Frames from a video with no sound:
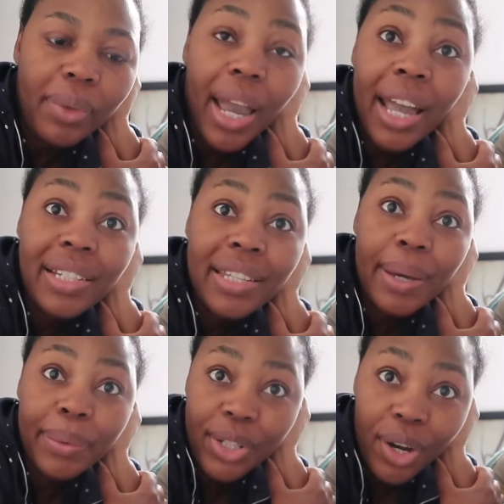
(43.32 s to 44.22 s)
and see
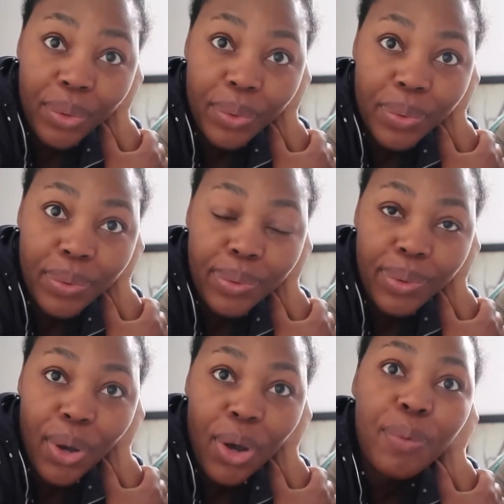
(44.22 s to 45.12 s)
how it goes.
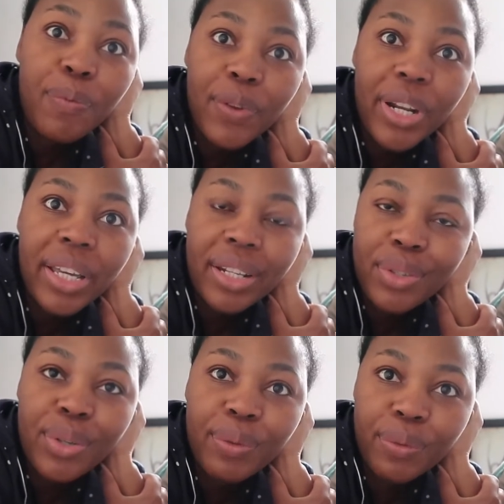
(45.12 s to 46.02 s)
Hopefully 2